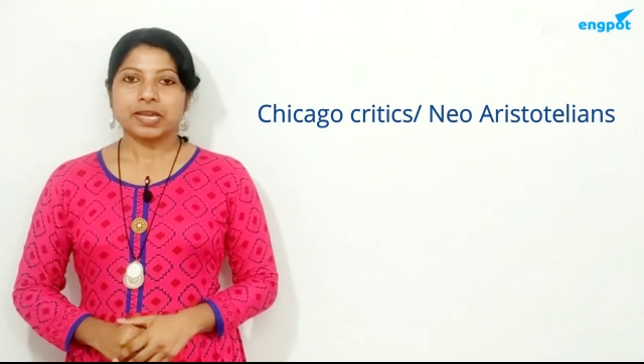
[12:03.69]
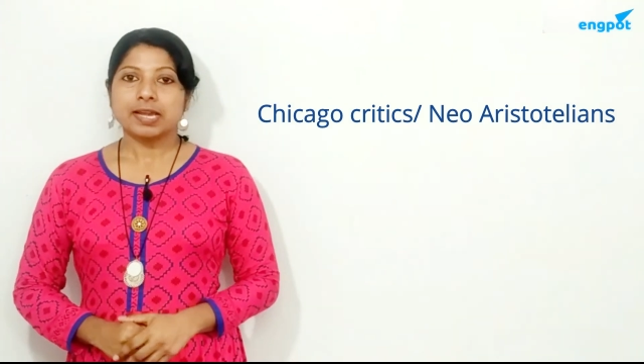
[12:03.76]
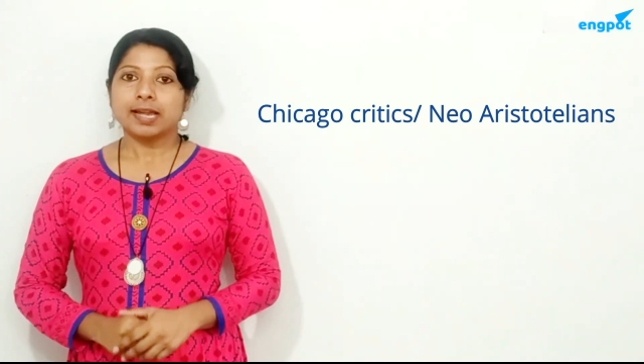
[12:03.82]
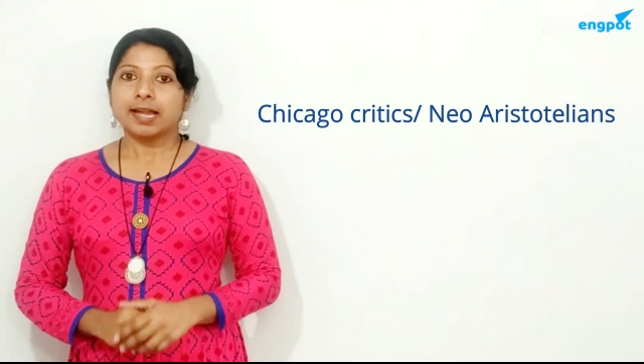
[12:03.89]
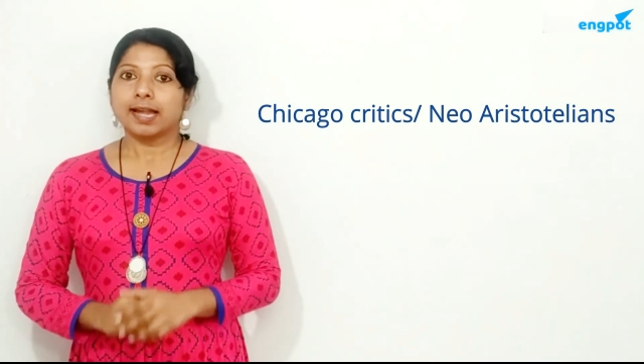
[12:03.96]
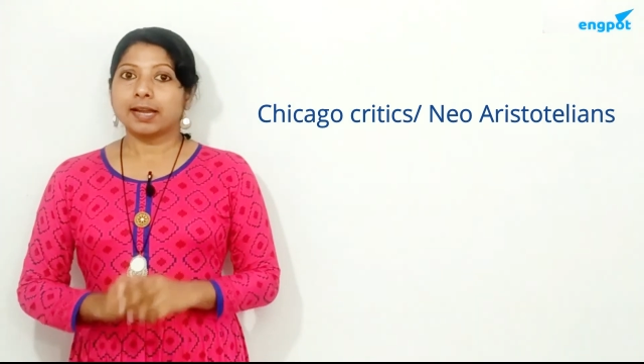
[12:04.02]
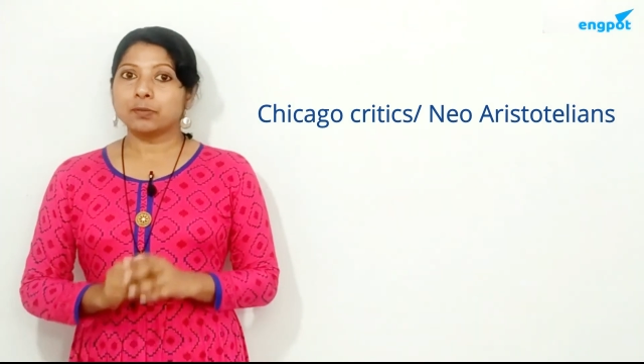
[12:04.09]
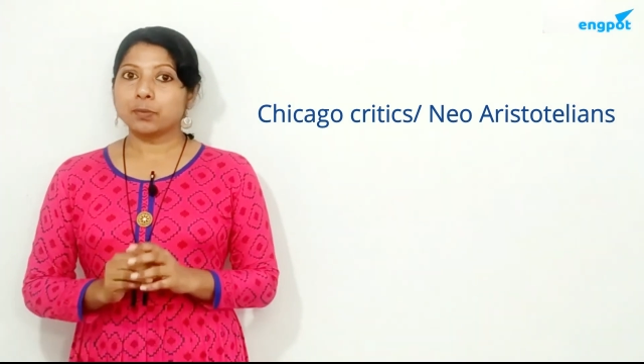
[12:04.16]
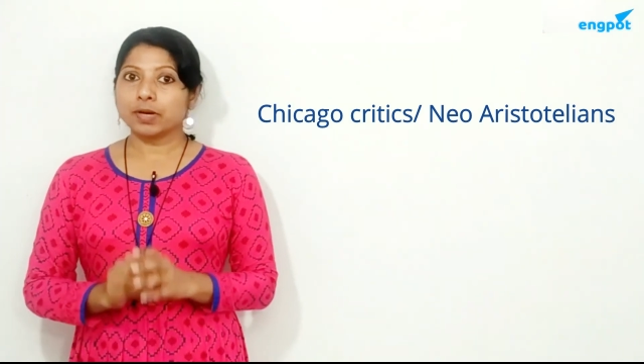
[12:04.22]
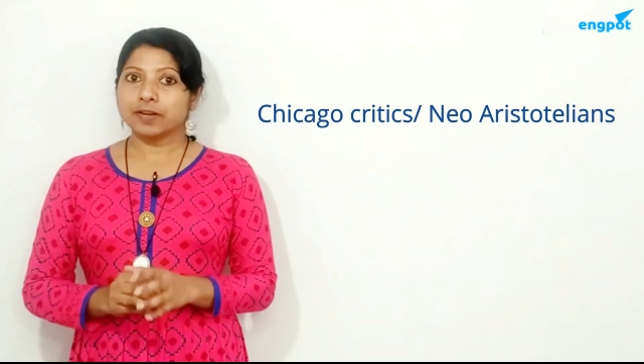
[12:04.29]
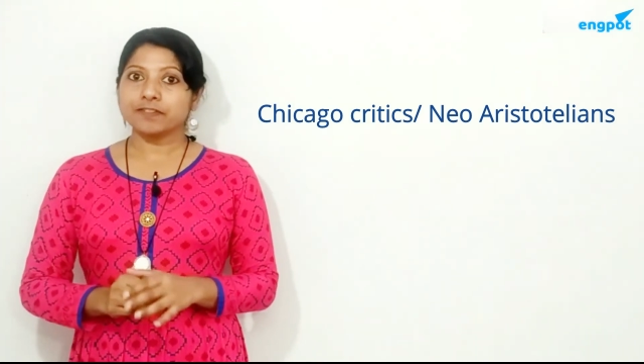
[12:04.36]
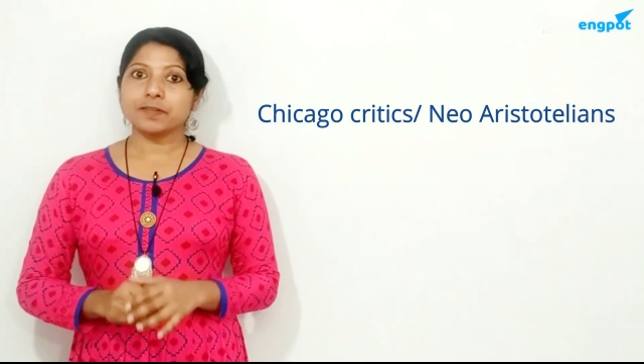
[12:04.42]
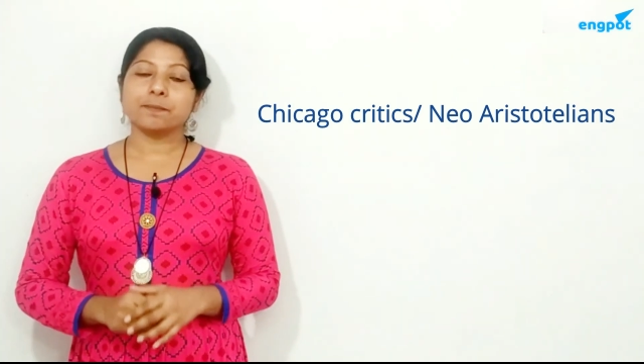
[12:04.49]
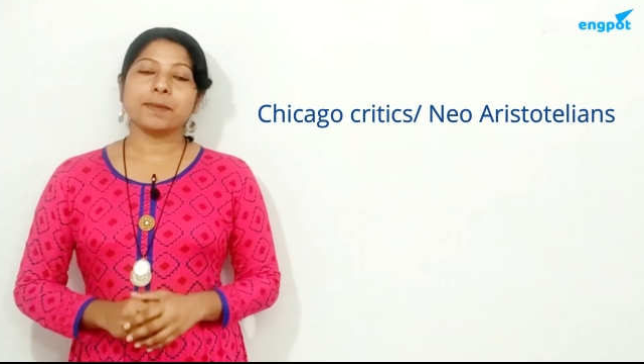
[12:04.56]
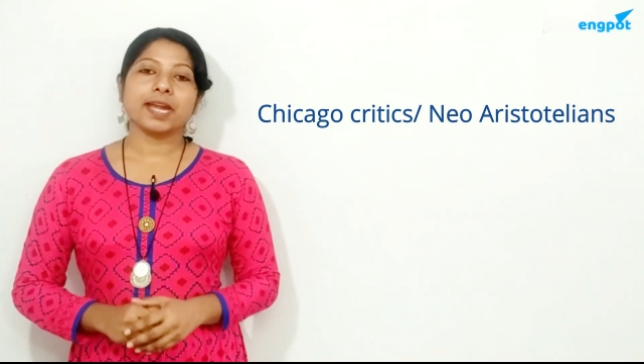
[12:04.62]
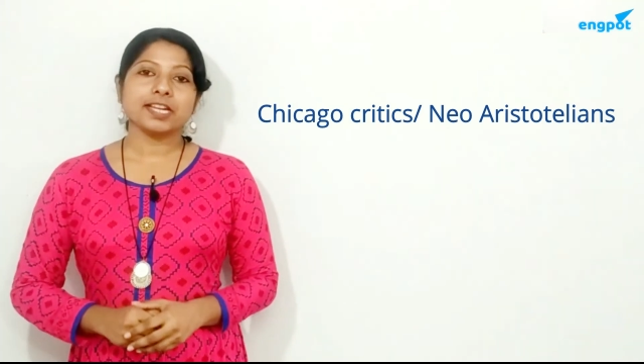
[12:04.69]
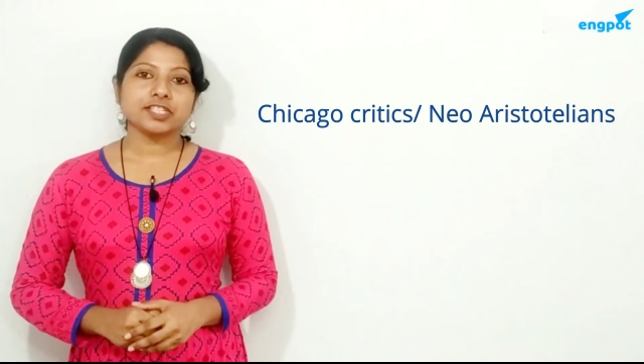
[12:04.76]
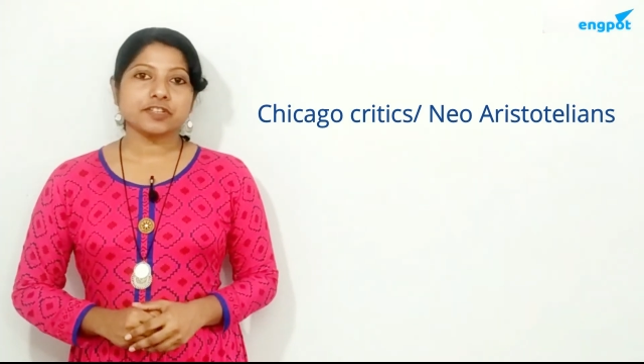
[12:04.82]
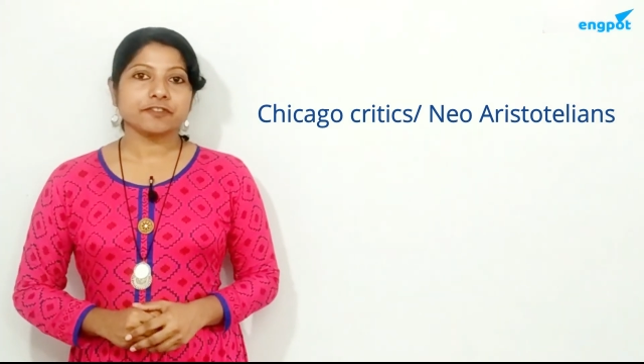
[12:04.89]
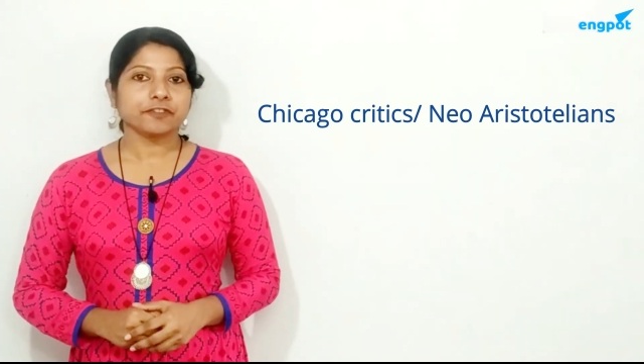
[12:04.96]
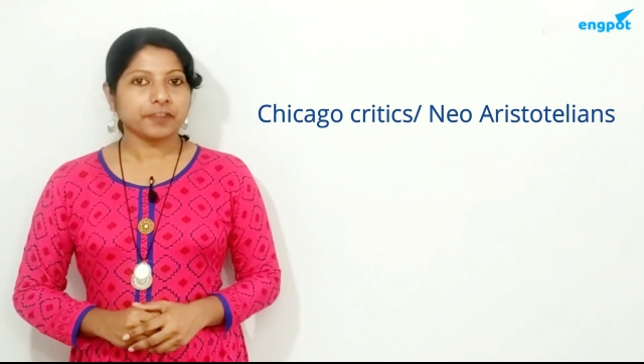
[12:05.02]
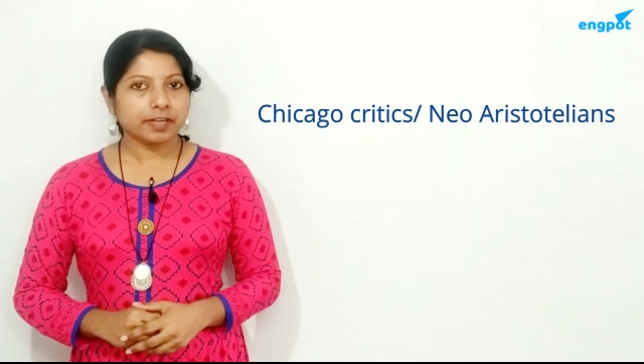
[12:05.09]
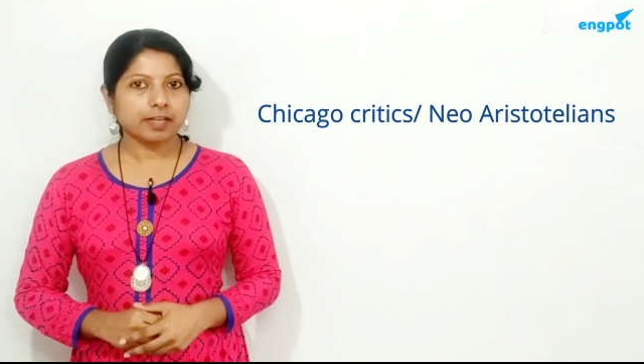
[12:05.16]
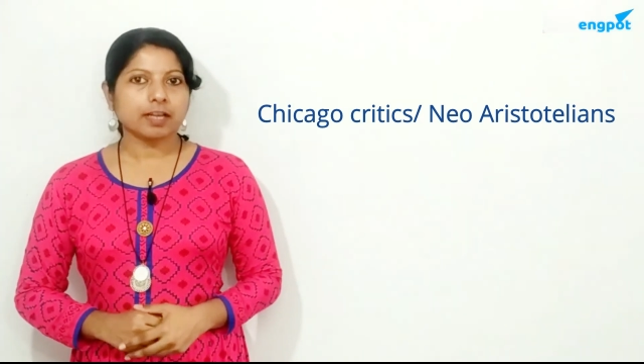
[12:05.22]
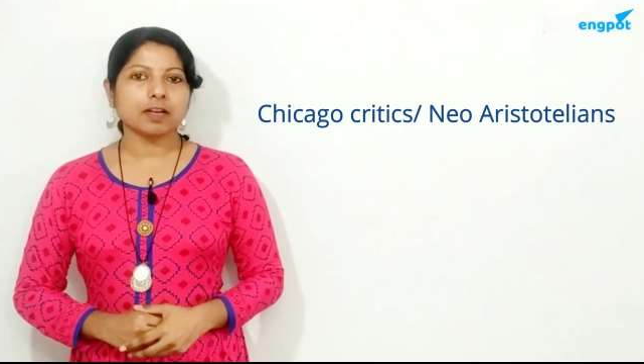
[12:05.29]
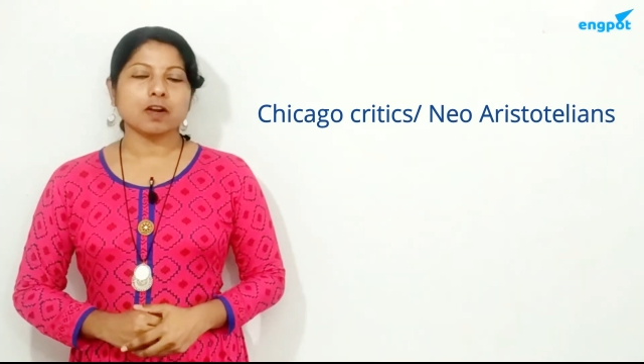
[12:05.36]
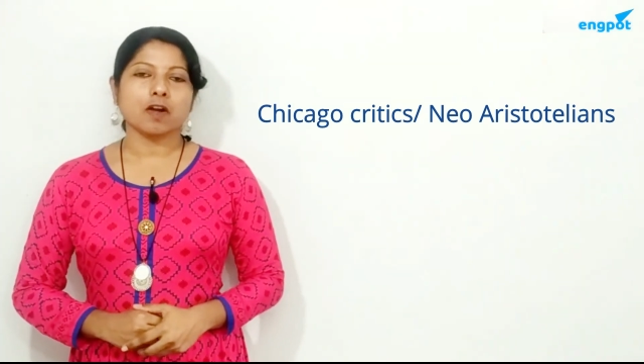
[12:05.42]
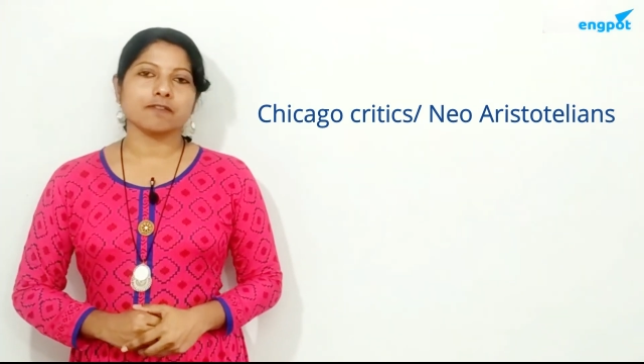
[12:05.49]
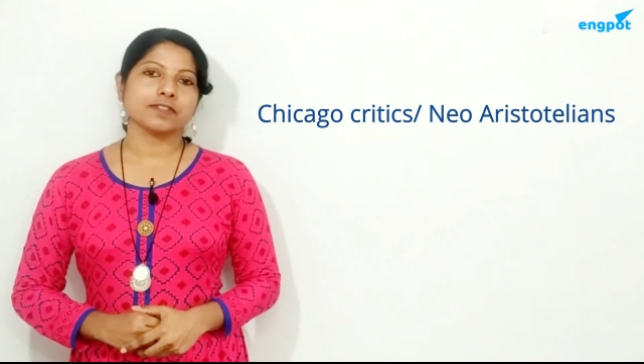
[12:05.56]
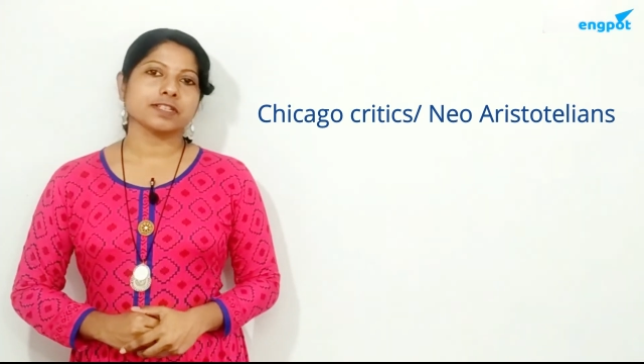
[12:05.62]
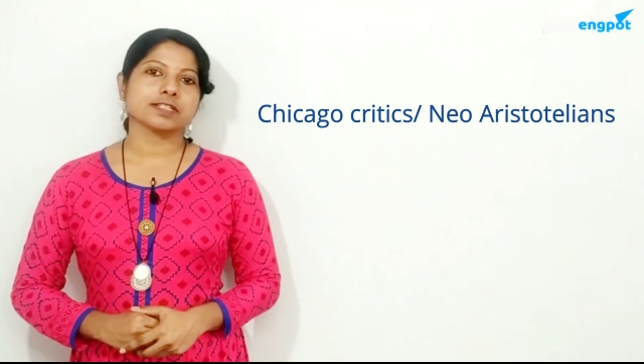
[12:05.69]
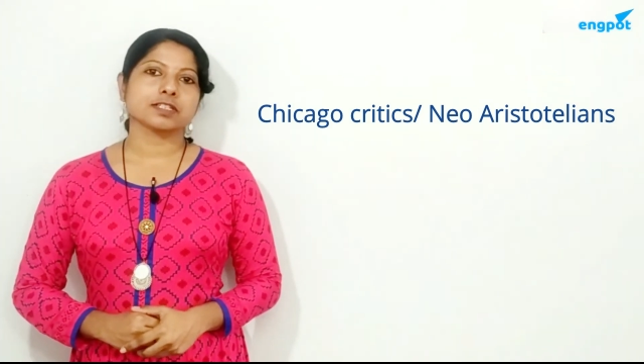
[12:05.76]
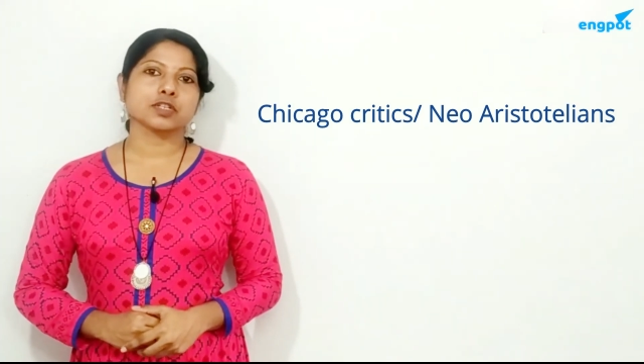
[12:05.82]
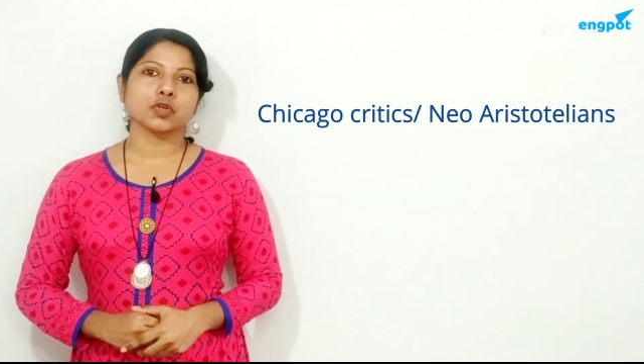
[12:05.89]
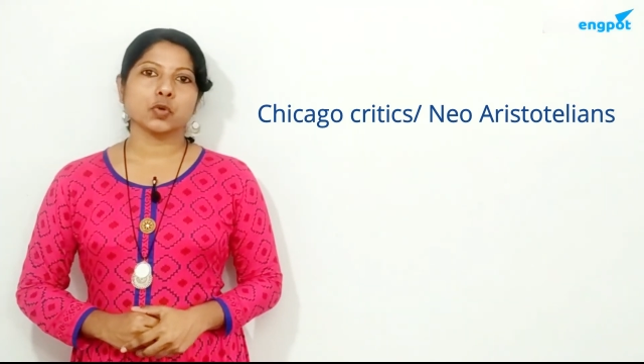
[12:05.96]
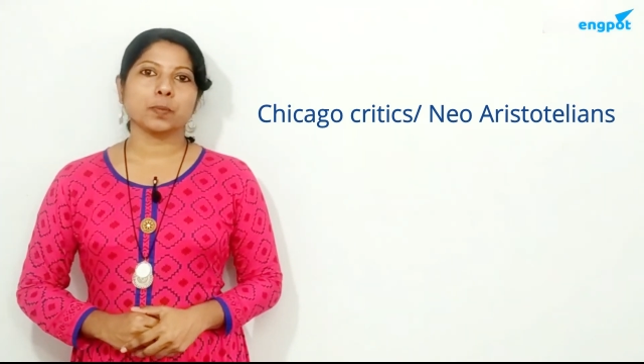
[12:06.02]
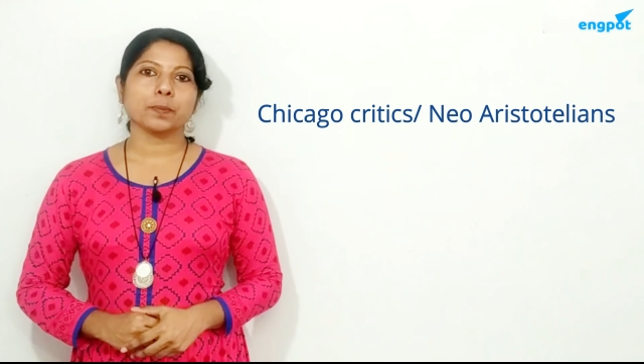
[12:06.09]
And one of the major figures of this group